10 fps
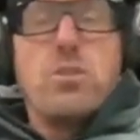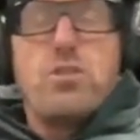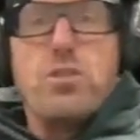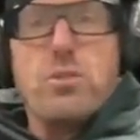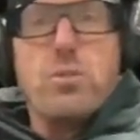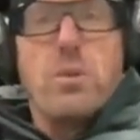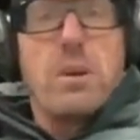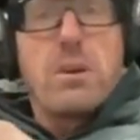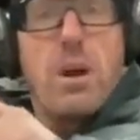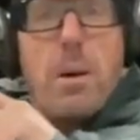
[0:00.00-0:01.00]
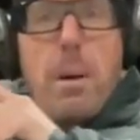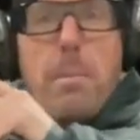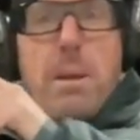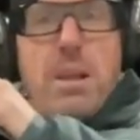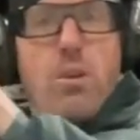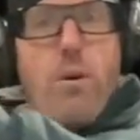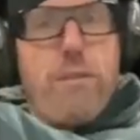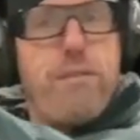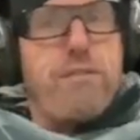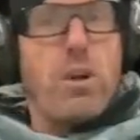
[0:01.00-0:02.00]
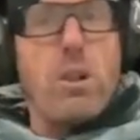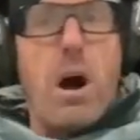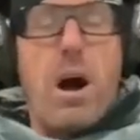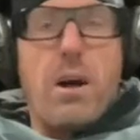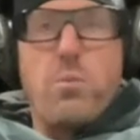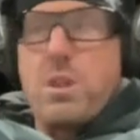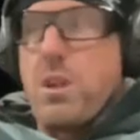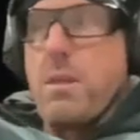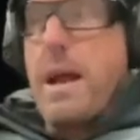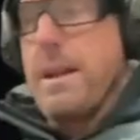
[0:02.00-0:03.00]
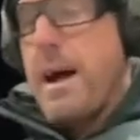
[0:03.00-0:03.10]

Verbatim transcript: to come up and go full on with the light?